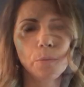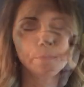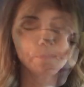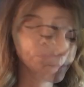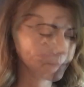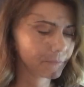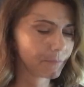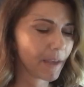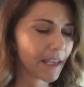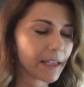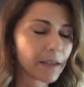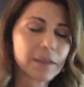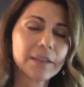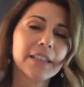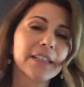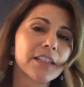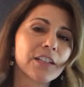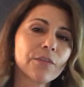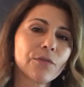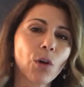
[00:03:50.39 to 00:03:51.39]
Make a
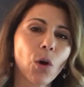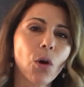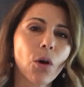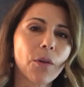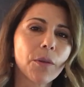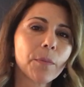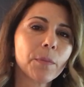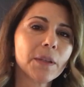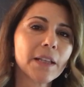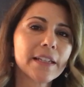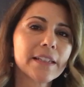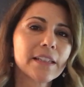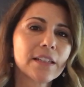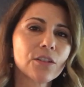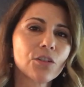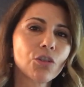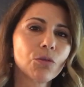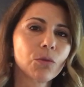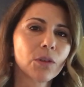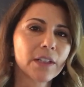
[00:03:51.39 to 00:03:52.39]
list of all the
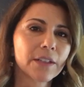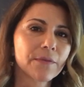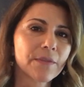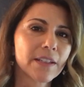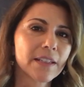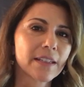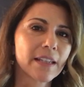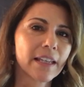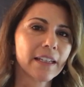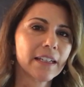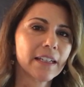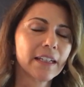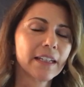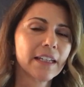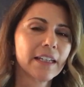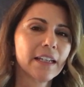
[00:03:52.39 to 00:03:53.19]
places you want to visit